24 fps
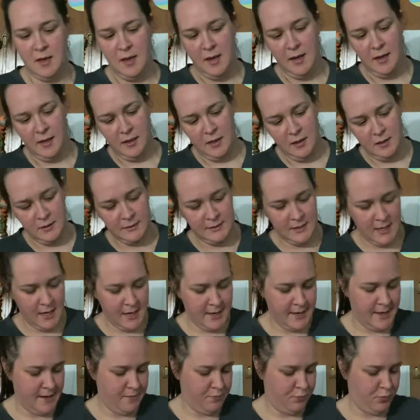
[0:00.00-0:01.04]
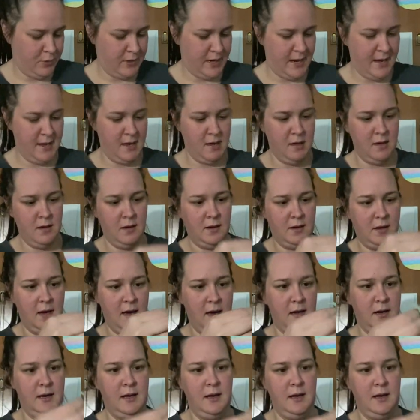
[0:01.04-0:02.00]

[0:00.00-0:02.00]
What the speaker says: And I'll tie up what I cut